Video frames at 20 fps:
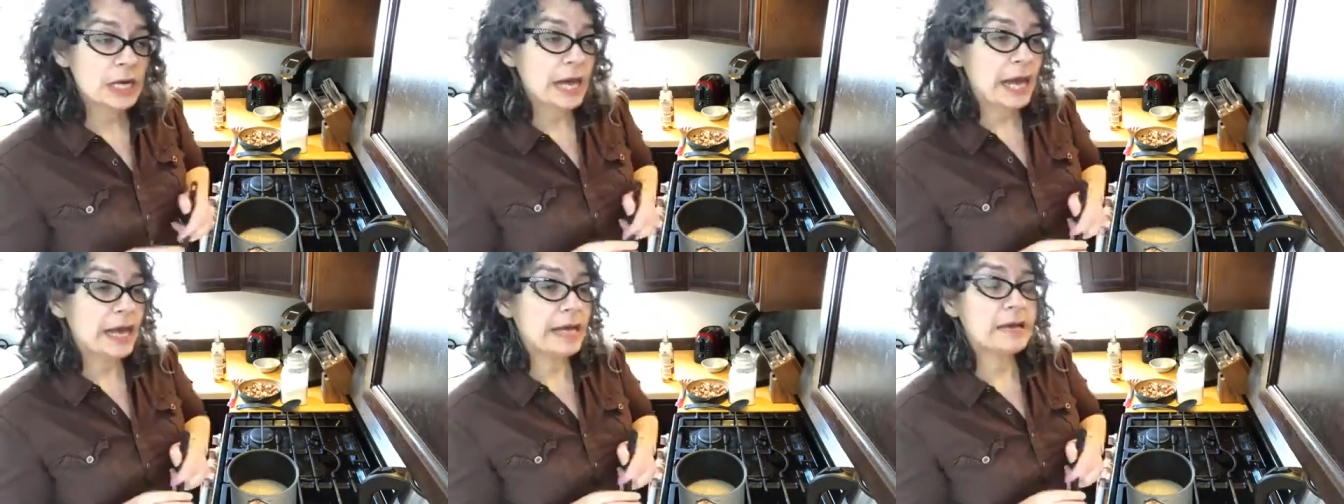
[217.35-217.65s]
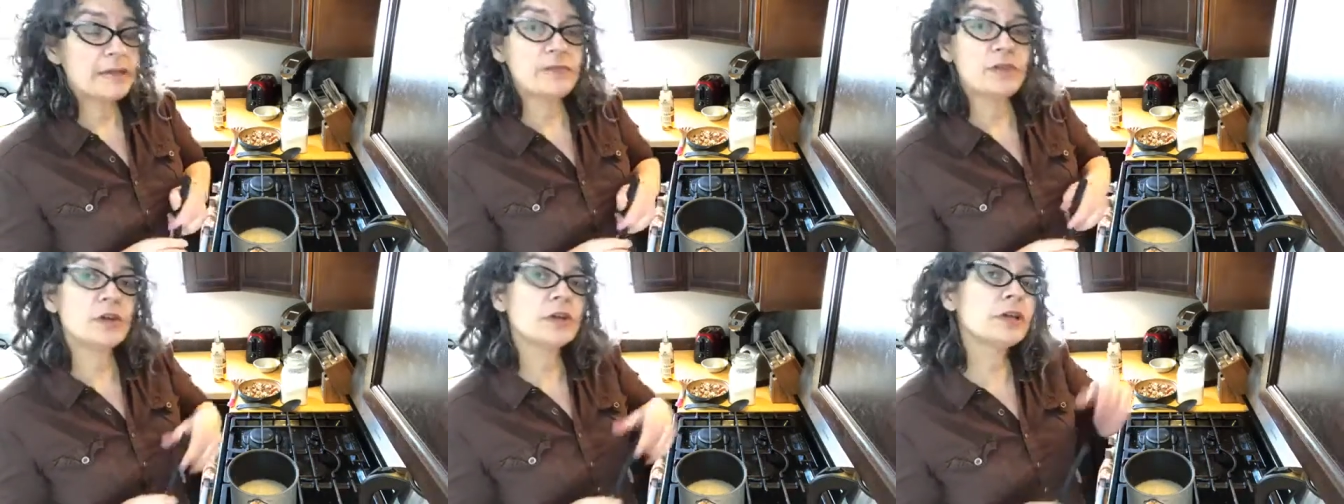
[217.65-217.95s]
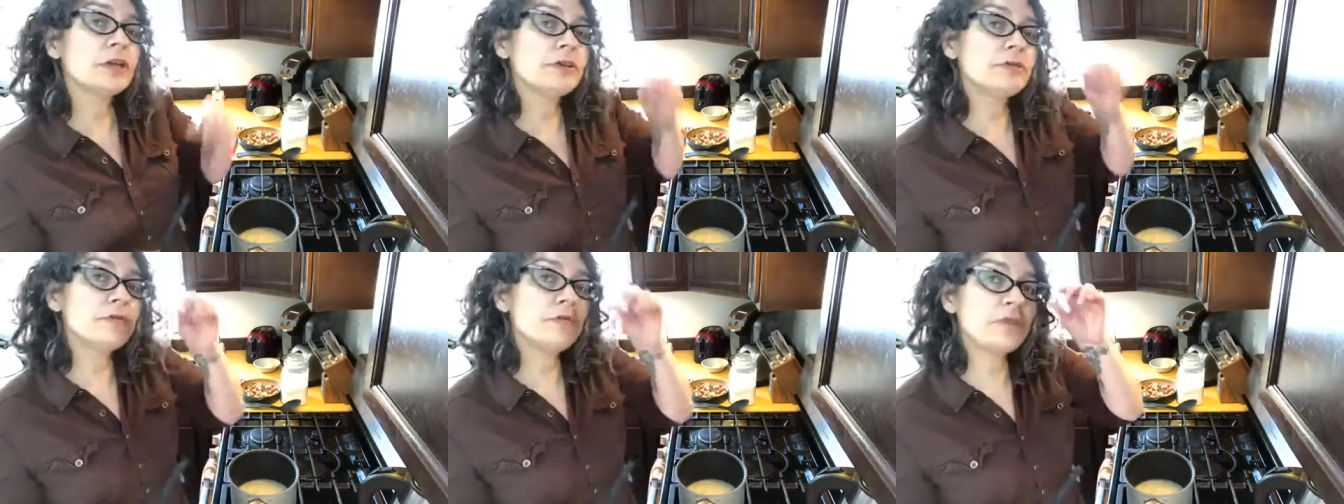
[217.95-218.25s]
And if you're
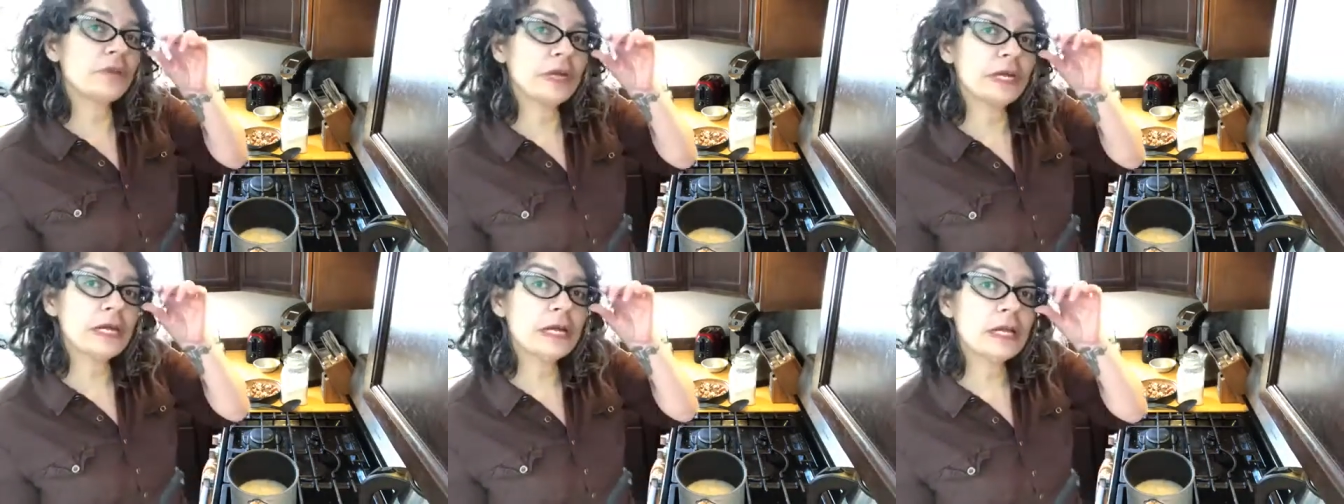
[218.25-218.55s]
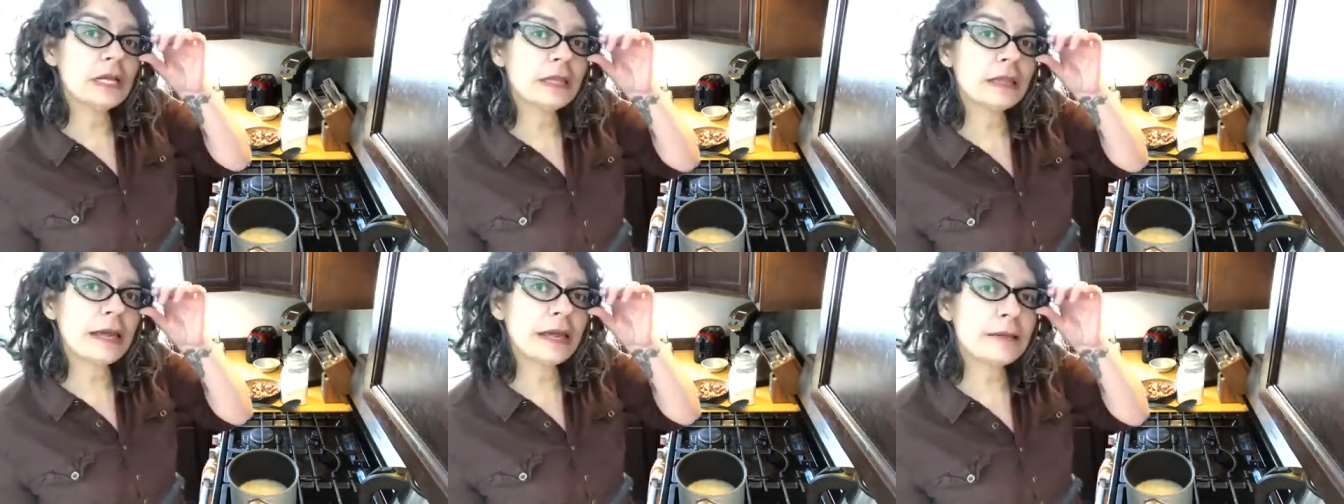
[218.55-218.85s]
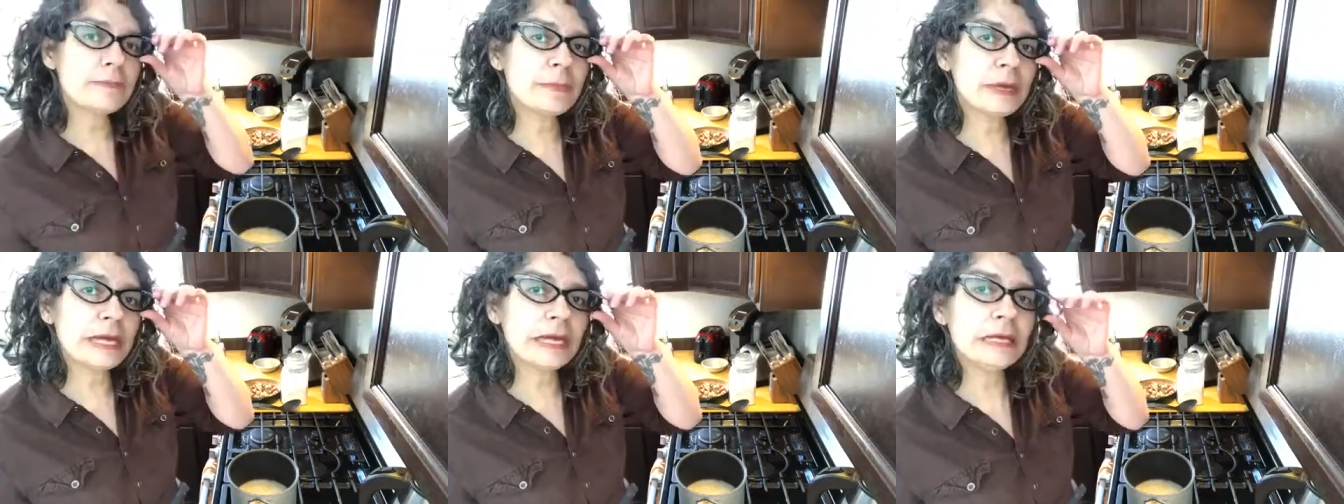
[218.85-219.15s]
gluten-free, like
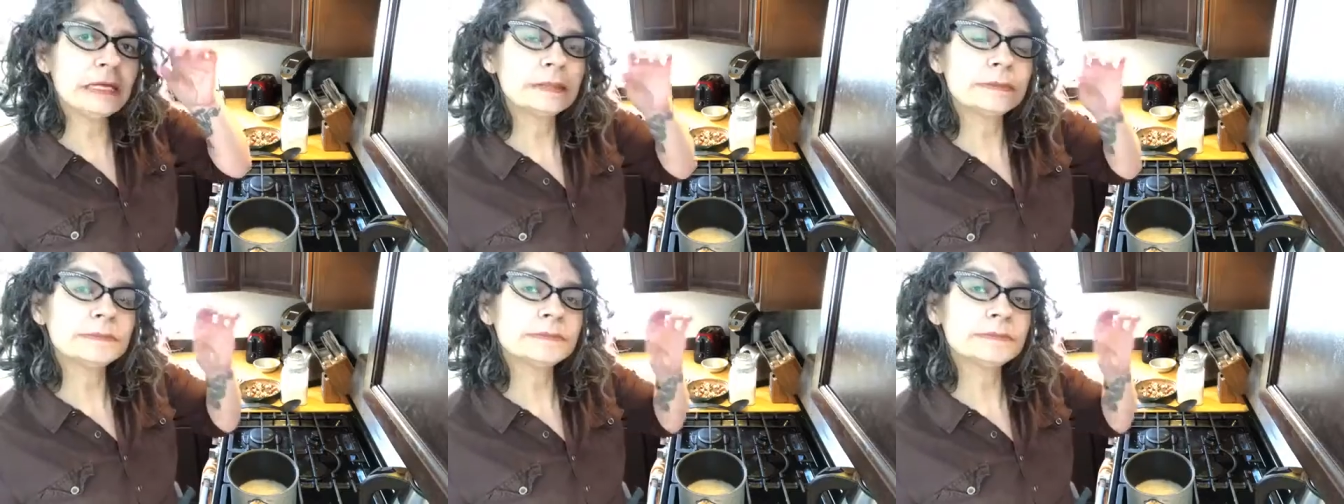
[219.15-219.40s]
me,